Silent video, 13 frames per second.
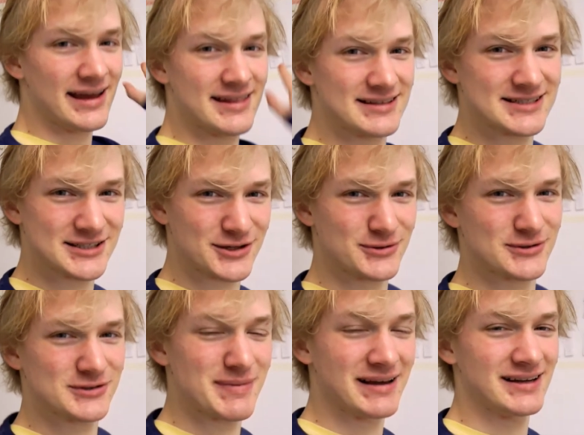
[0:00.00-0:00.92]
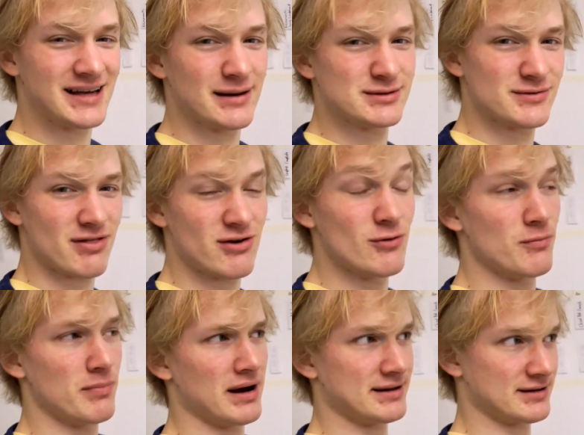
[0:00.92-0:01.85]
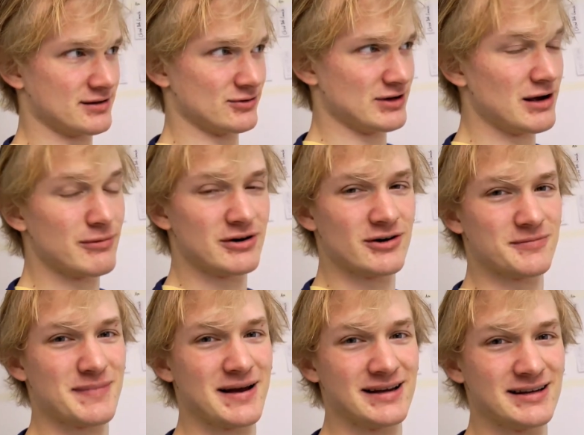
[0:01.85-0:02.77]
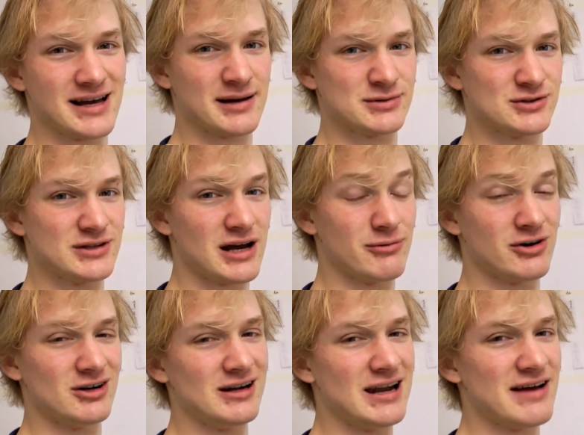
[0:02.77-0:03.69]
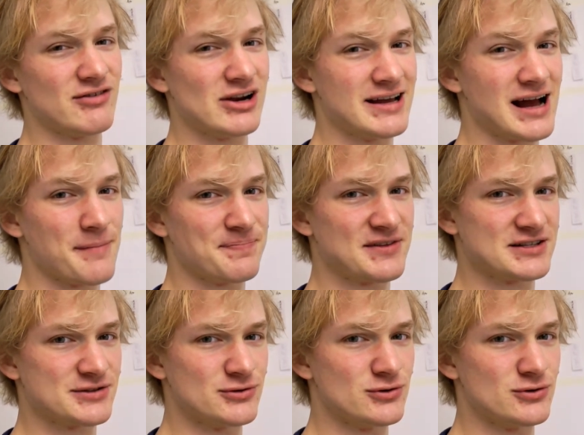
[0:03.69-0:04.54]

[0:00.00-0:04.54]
Hey, this is Jonas making games with you, but today we're not making games, today we're leveling up this